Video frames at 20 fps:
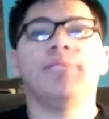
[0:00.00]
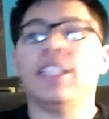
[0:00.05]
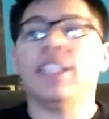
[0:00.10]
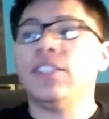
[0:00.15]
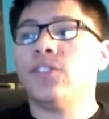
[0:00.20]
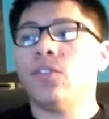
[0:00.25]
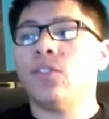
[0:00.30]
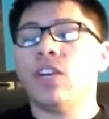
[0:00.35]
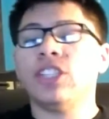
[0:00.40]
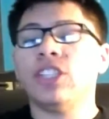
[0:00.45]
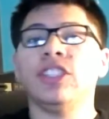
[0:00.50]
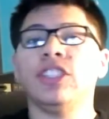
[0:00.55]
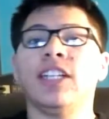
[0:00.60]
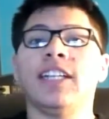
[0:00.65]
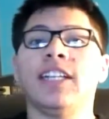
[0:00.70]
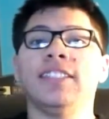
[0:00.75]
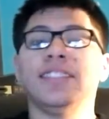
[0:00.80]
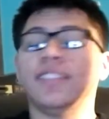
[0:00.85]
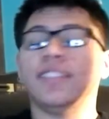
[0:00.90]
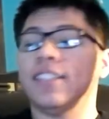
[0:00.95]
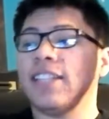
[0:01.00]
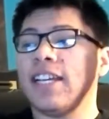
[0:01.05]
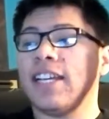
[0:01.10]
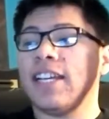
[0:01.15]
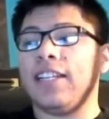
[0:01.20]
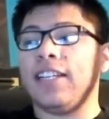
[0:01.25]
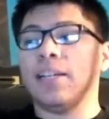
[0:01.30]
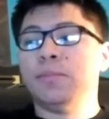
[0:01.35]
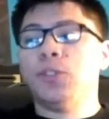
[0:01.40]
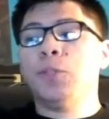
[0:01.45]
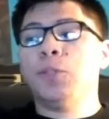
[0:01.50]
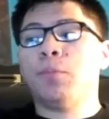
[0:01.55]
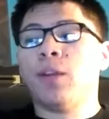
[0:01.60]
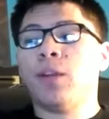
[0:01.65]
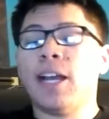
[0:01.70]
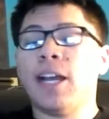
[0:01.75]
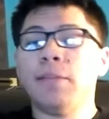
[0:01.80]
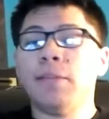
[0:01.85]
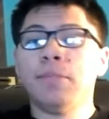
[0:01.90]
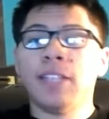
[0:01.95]
thanks for watching, guys. Again, I'm
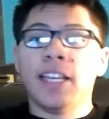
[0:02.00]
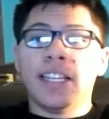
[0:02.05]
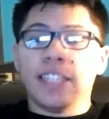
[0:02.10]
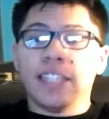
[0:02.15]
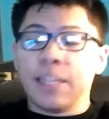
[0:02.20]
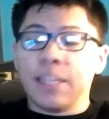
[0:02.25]
super hyped.